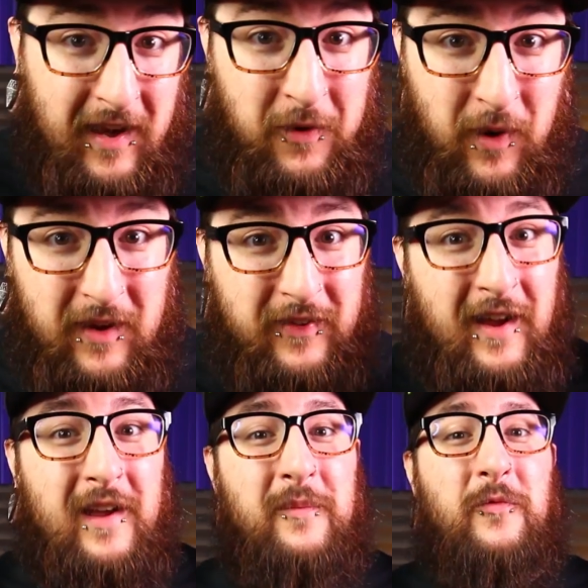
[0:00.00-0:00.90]
Anyways,
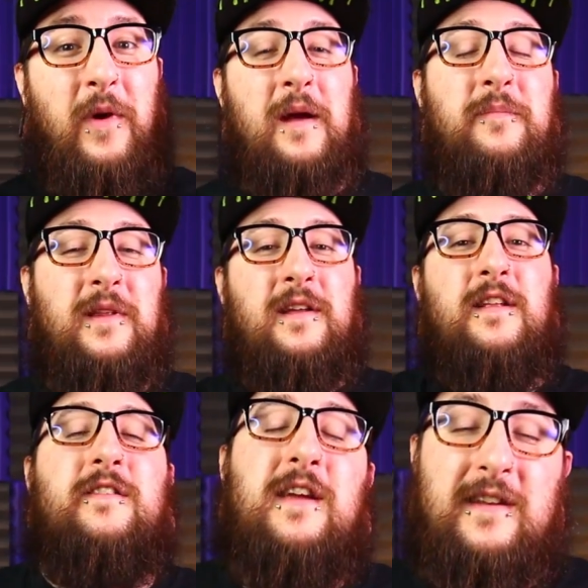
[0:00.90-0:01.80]
I am rambling.
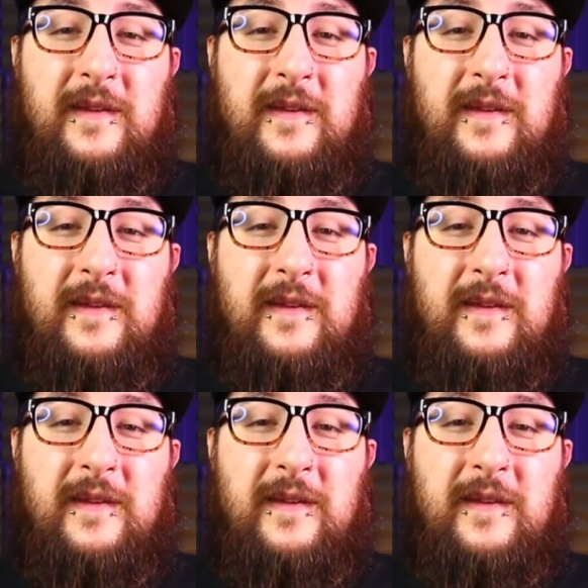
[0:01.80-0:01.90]
Let's get